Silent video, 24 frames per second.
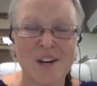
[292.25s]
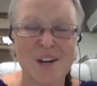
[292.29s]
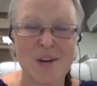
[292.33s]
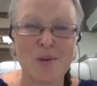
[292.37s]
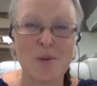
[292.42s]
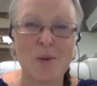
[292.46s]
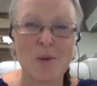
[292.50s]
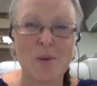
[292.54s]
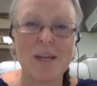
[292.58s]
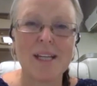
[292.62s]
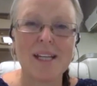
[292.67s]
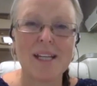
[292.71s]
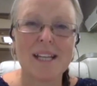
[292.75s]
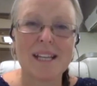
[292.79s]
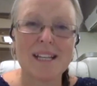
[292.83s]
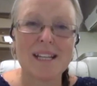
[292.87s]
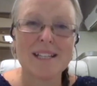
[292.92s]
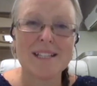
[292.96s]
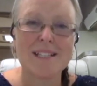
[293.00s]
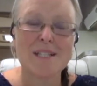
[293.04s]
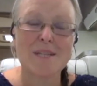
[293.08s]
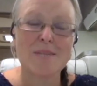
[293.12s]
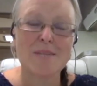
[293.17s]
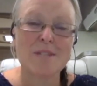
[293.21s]
We
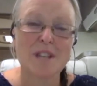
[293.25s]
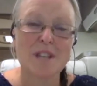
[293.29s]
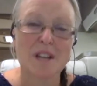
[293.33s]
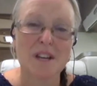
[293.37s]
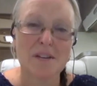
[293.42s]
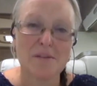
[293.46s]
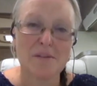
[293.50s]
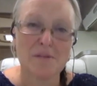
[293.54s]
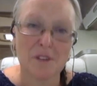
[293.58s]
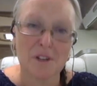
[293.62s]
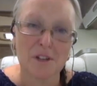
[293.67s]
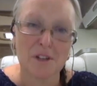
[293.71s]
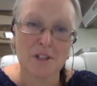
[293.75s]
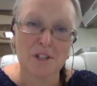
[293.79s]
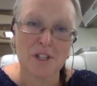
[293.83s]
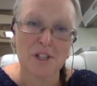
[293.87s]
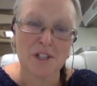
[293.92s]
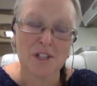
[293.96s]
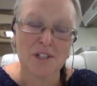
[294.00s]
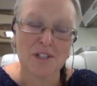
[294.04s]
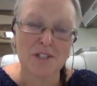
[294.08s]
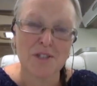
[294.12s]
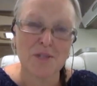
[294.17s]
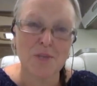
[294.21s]
need some
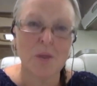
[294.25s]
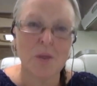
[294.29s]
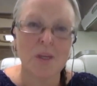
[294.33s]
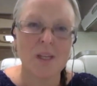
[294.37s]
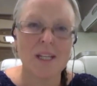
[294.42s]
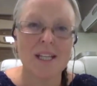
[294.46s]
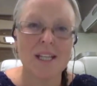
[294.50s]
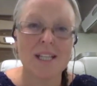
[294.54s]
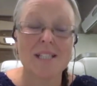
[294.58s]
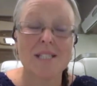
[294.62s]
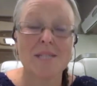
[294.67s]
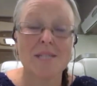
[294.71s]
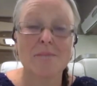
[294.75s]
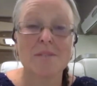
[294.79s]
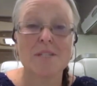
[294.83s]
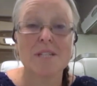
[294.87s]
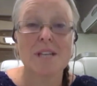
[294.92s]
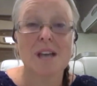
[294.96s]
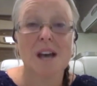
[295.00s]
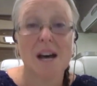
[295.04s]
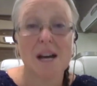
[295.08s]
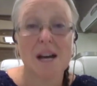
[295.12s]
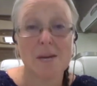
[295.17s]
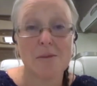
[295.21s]
diversions, we need some
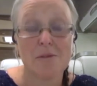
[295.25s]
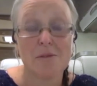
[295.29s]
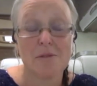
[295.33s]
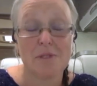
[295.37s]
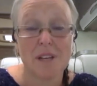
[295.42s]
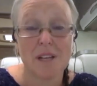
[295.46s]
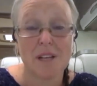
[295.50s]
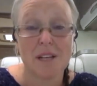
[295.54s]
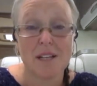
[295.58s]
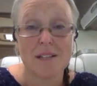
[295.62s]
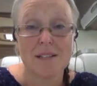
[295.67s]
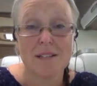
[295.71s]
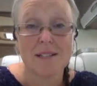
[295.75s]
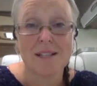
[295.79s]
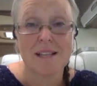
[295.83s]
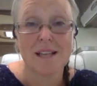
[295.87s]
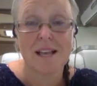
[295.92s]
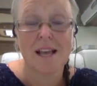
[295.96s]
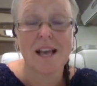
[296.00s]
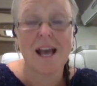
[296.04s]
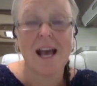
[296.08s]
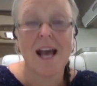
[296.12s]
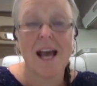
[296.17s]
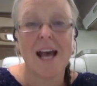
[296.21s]
time fillers,
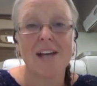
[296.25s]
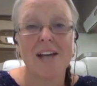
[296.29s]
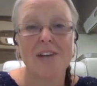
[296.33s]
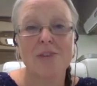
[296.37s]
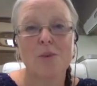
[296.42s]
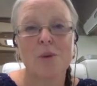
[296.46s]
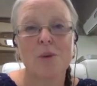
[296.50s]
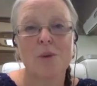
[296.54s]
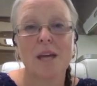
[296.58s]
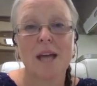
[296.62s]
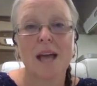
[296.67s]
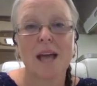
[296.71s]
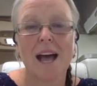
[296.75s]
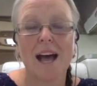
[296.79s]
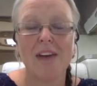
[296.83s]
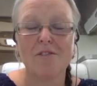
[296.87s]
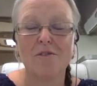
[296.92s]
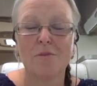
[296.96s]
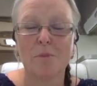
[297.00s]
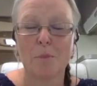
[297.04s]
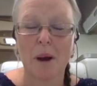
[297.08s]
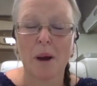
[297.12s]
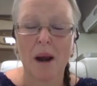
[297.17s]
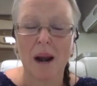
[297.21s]
and we have
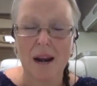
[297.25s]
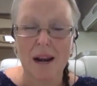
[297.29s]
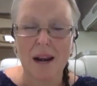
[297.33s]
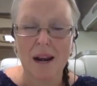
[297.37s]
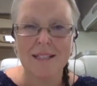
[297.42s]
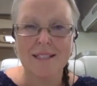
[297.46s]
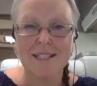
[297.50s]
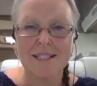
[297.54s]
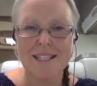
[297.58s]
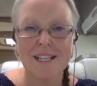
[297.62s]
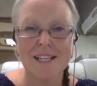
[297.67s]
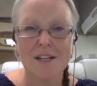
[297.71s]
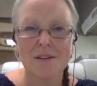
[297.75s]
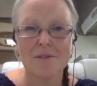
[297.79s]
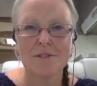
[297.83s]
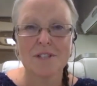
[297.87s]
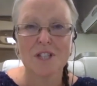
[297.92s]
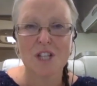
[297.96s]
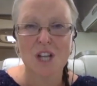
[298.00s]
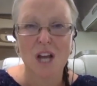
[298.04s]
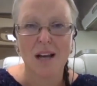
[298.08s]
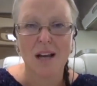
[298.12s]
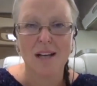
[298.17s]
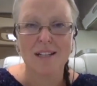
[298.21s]
plenty of
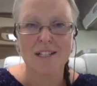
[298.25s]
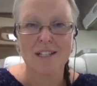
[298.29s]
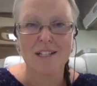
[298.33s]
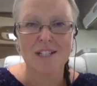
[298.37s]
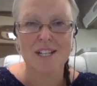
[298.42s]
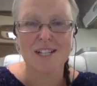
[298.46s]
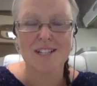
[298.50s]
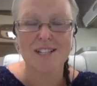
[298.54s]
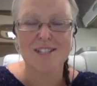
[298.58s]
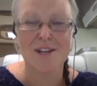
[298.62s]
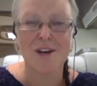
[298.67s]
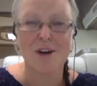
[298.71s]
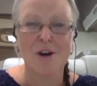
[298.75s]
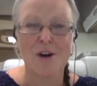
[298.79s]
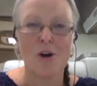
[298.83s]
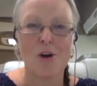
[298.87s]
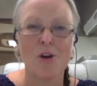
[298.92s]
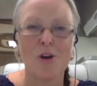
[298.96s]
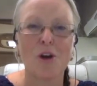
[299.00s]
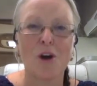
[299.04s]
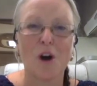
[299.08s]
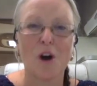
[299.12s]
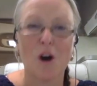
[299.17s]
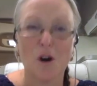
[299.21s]
challenges
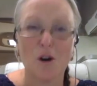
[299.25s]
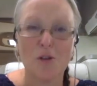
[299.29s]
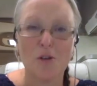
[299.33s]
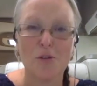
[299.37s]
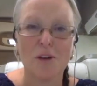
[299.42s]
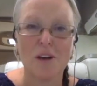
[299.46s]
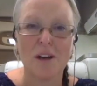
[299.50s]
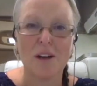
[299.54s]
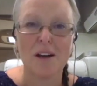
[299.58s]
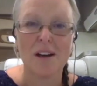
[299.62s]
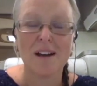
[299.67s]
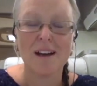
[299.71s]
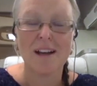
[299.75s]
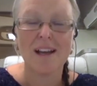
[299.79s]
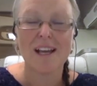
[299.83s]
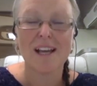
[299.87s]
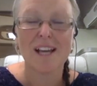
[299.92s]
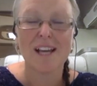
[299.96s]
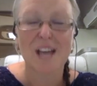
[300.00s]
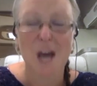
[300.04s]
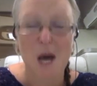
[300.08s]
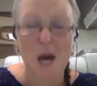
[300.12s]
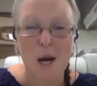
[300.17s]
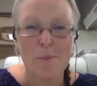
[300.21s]
on offer
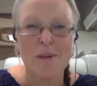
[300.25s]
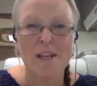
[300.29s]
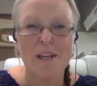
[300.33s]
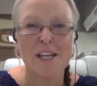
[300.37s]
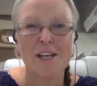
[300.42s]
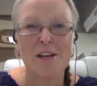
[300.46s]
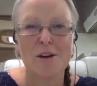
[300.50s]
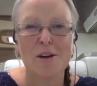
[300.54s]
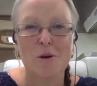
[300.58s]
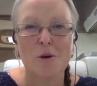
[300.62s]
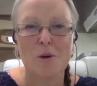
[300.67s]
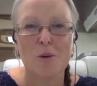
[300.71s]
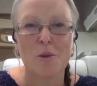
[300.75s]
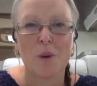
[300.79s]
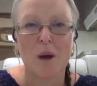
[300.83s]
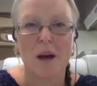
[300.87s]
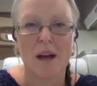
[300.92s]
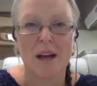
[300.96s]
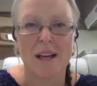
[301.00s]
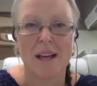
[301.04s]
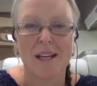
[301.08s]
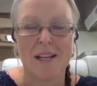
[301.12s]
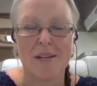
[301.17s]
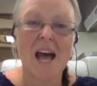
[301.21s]
coming your
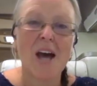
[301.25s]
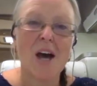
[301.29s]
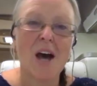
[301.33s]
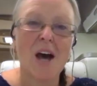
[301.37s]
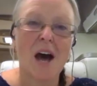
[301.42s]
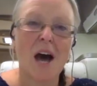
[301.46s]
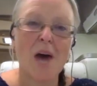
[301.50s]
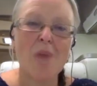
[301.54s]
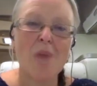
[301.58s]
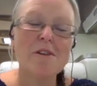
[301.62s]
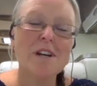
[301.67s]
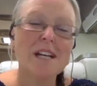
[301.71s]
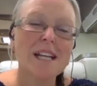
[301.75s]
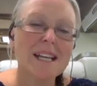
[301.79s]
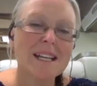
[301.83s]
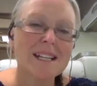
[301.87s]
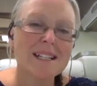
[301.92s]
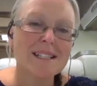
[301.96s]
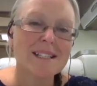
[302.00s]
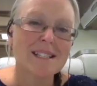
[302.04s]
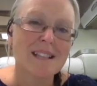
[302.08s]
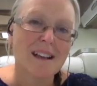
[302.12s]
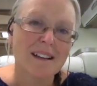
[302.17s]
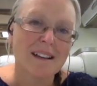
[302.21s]
way. I'm really
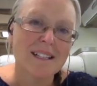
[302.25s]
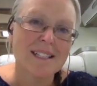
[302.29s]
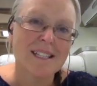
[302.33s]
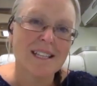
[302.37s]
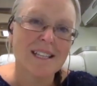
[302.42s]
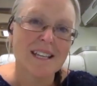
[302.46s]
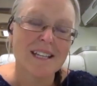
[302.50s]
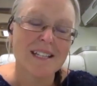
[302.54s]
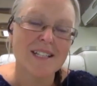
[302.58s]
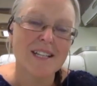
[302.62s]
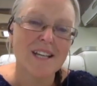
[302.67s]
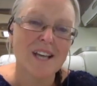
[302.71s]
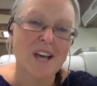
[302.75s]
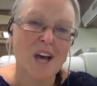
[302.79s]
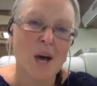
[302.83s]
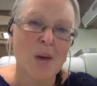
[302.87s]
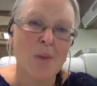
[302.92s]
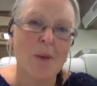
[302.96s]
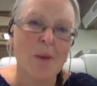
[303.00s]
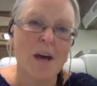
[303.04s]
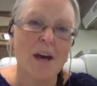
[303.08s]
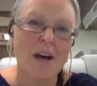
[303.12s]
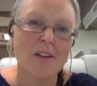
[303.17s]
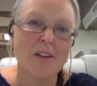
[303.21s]
excited
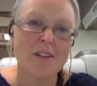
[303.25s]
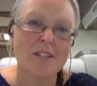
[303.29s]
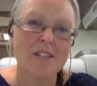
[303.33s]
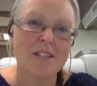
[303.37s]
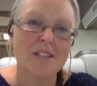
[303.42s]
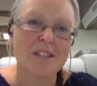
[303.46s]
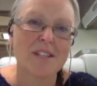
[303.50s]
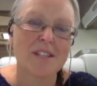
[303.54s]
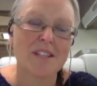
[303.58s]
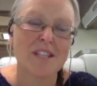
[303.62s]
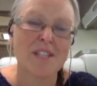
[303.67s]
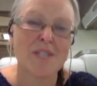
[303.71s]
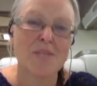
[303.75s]
about this